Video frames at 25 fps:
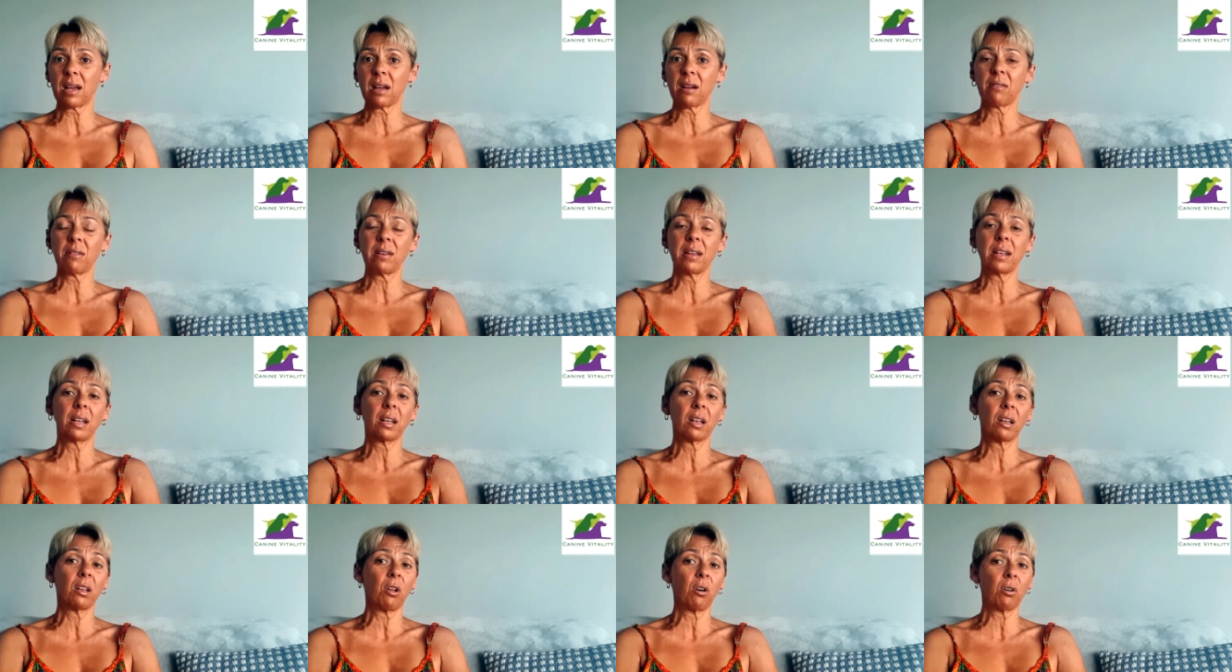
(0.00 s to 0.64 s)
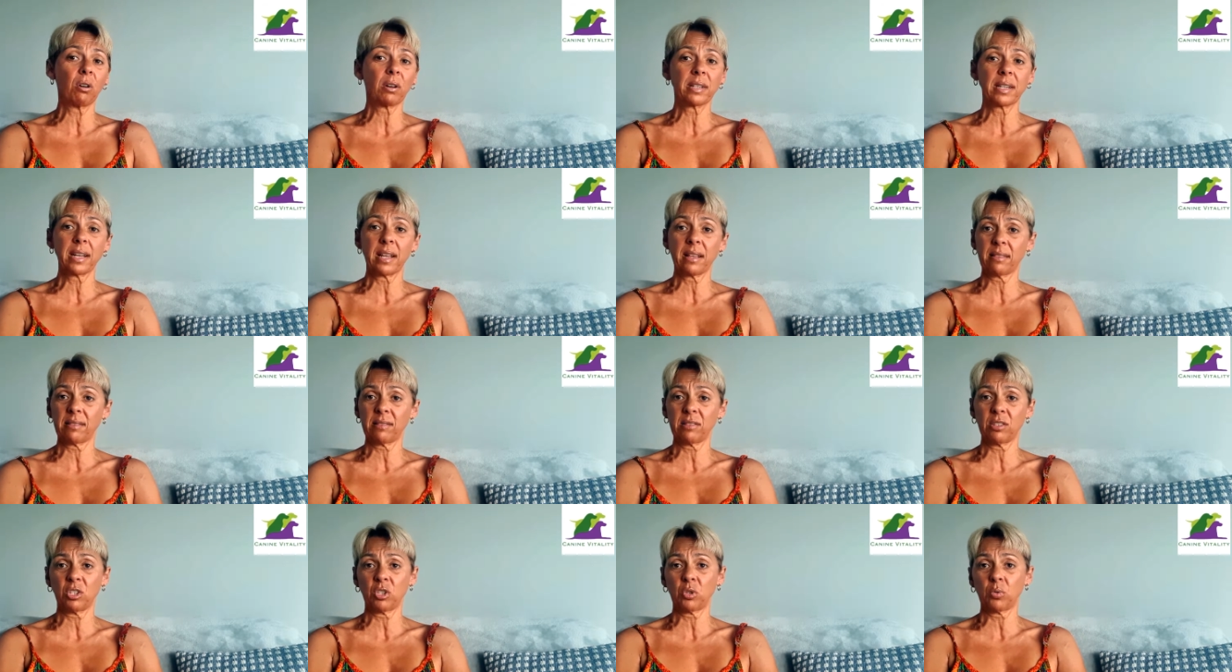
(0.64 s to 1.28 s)
are in
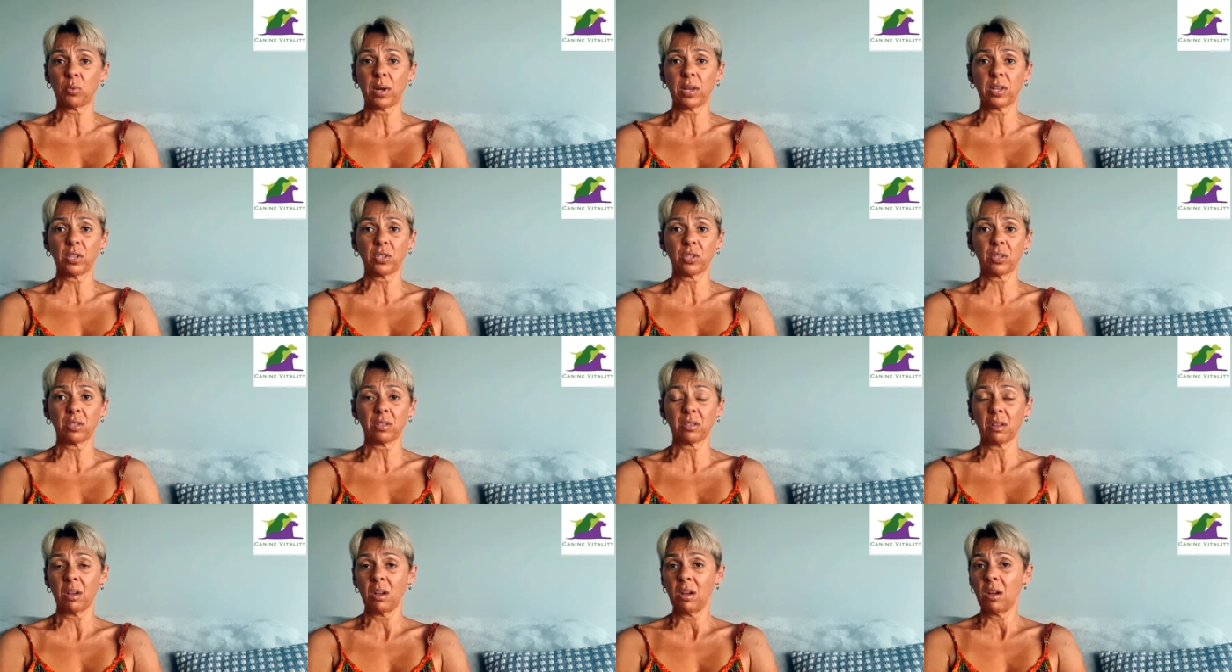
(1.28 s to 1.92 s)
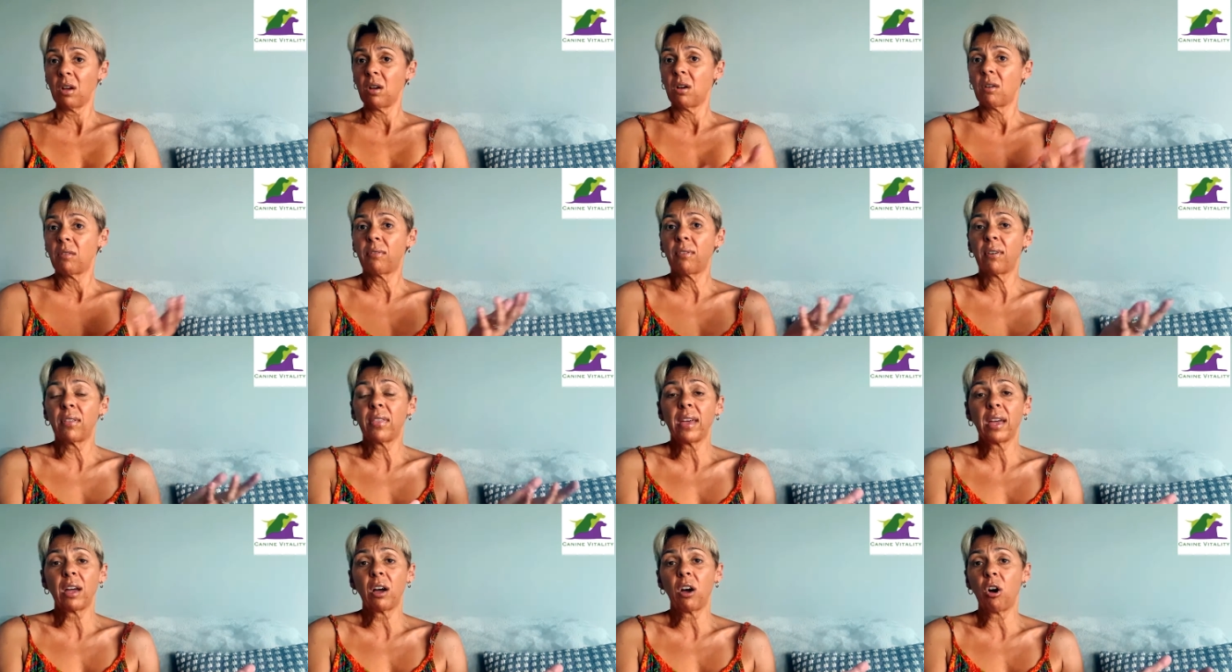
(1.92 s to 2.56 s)
lockdown situations
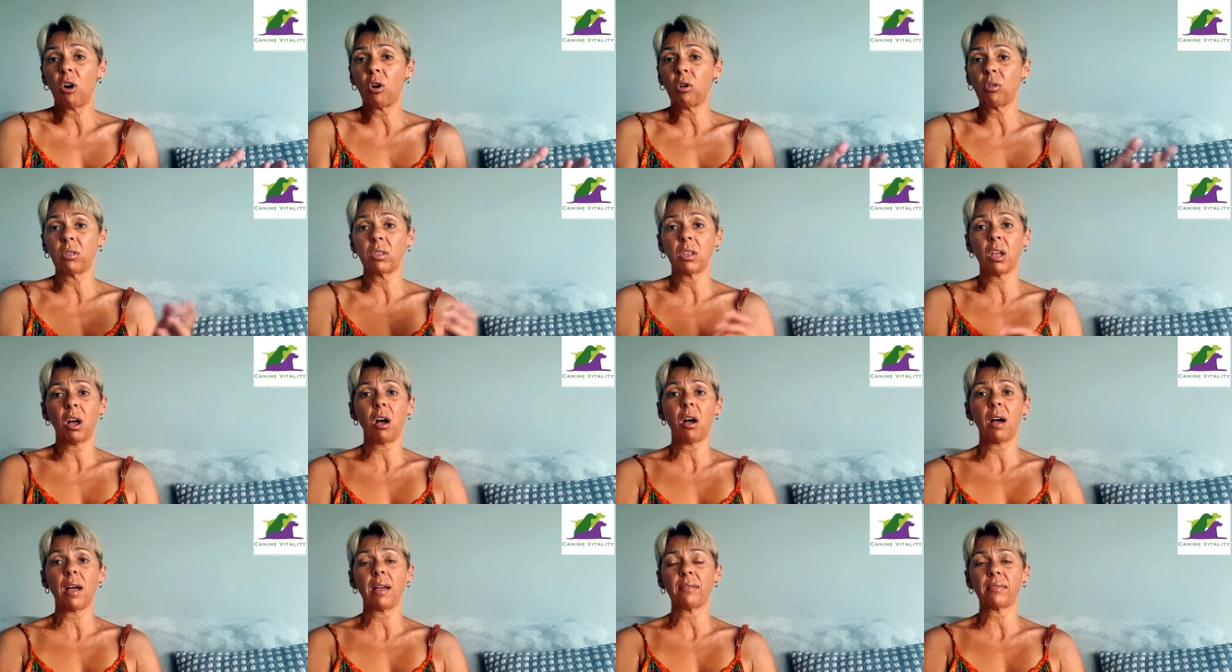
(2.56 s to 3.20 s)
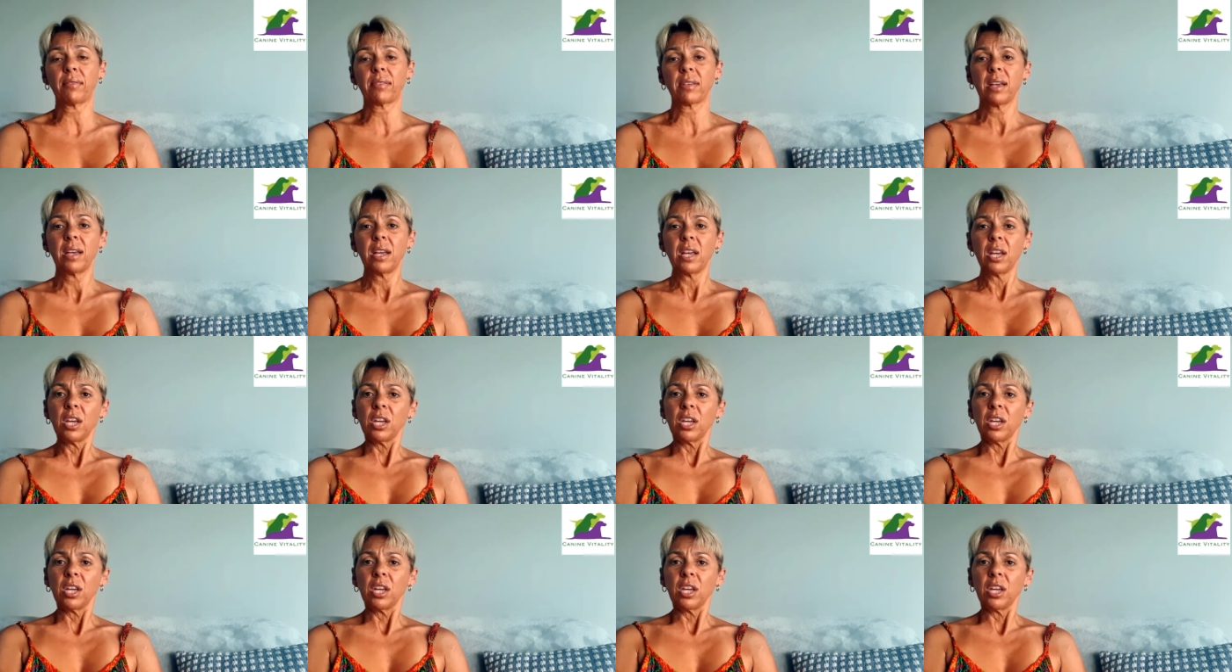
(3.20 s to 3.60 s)
for their whole lives.